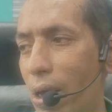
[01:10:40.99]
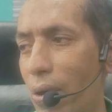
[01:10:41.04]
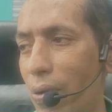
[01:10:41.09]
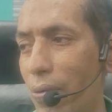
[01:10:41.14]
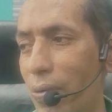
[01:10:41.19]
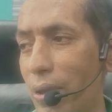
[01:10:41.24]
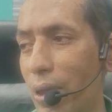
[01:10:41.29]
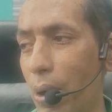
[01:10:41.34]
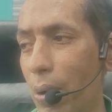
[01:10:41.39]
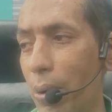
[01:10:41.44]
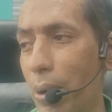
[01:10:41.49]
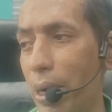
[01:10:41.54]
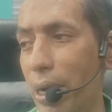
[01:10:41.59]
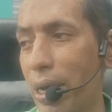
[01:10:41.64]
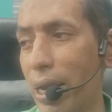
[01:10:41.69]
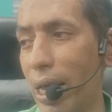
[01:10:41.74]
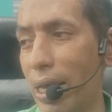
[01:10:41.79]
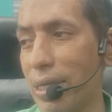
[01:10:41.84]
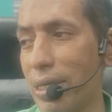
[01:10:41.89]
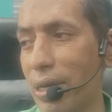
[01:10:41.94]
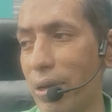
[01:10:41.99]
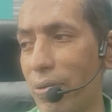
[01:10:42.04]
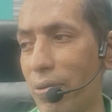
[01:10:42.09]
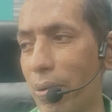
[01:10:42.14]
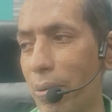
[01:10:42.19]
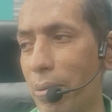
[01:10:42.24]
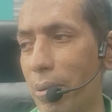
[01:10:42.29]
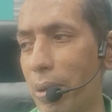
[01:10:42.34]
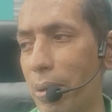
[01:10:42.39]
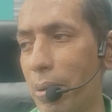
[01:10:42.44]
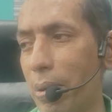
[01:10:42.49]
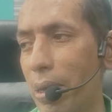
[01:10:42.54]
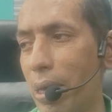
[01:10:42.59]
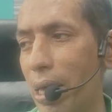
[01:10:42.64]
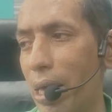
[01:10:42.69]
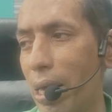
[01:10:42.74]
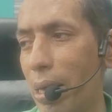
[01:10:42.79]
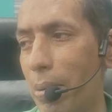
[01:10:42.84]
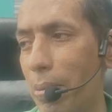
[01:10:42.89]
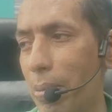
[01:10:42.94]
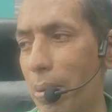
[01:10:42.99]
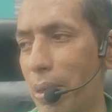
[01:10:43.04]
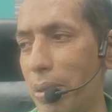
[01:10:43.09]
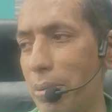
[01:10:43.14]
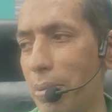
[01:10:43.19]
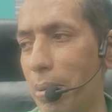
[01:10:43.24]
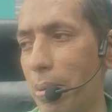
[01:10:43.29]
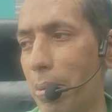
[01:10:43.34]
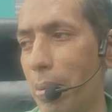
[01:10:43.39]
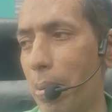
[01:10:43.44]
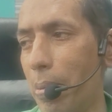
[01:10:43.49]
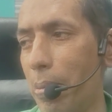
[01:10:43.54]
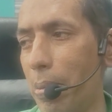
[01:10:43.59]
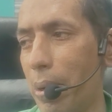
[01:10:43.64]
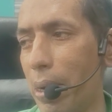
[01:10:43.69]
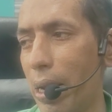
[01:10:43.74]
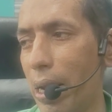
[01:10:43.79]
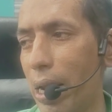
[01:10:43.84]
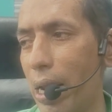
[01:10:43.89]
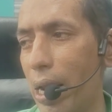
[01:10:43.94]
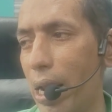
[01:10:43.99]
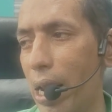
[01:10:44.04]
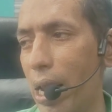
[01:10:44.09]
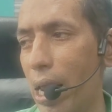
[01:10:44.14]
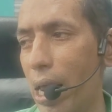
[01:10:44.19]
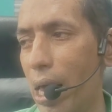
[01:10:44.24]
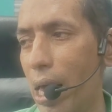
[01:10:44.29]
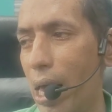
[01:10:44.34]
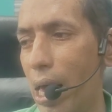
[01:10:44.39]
without detaching from the basal membrane.